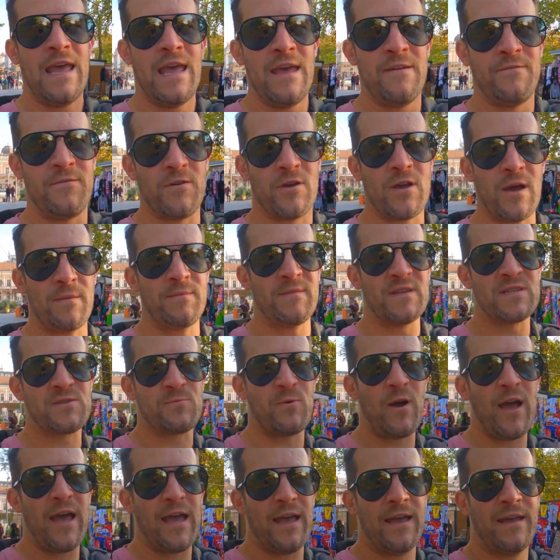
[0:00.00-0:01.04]
If you come this
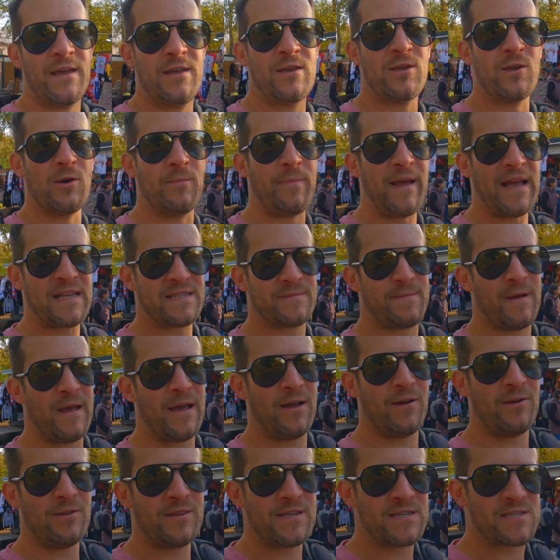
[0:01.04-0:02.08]
way, you'll pass by
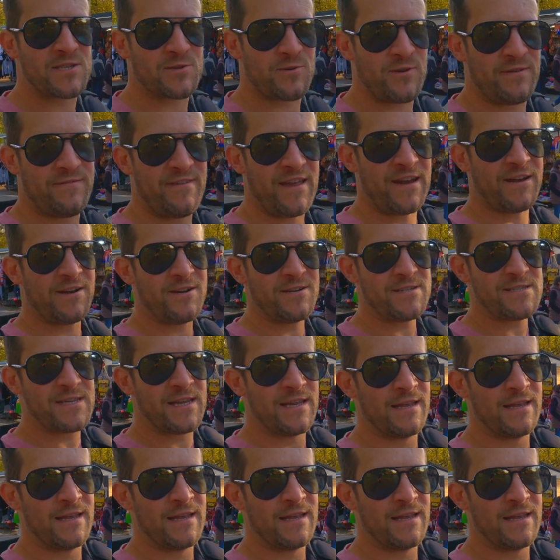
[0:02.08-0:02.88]
all these street vendors.